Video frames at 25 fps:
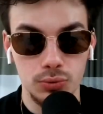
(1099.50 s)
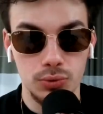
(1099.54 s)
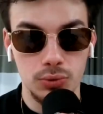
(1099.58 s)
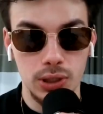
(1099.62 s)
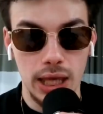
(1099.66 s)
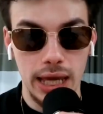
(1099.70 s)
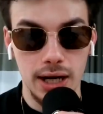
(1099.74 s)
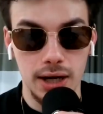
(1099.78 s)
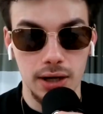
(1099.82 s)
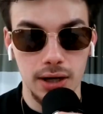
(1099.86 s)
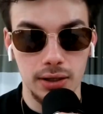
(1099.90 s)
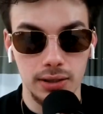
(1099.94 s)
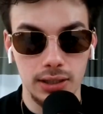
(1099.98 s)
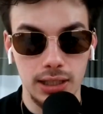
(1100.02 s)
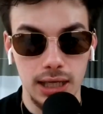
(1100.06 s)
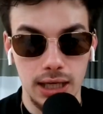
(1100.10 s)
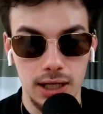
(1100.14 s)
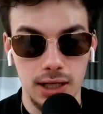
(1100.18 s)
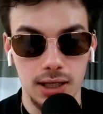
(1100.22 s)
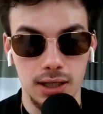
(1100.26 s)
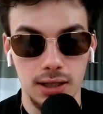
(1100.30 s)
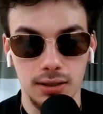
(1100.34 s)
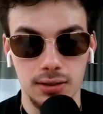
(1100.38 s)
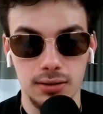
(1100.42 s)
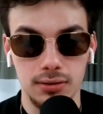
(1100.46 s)
they're
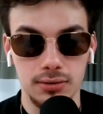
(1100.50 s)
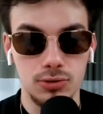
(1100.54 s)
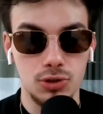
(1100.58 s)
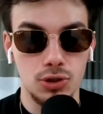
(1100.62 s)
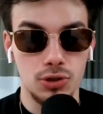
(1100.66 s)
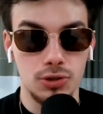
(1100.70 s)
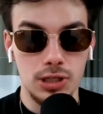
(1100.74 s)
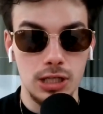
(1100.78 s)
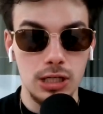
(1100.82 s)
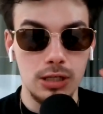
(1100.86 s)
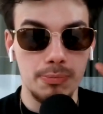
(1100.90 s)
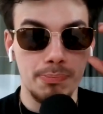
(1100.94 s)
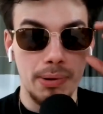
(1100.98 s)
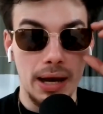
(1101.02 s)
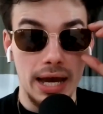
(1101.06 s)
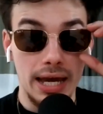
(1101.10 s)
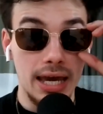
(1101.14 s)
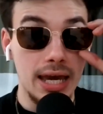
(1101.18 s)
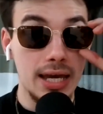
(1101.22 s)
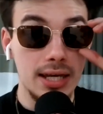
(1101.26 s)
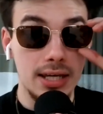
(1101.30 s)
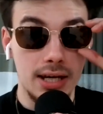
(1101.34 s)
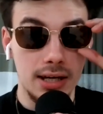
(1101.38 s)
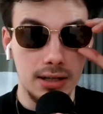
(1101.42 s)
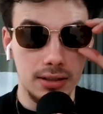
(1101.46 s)
getting turned into
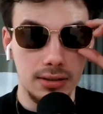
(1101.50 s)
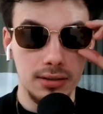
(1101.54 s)
paella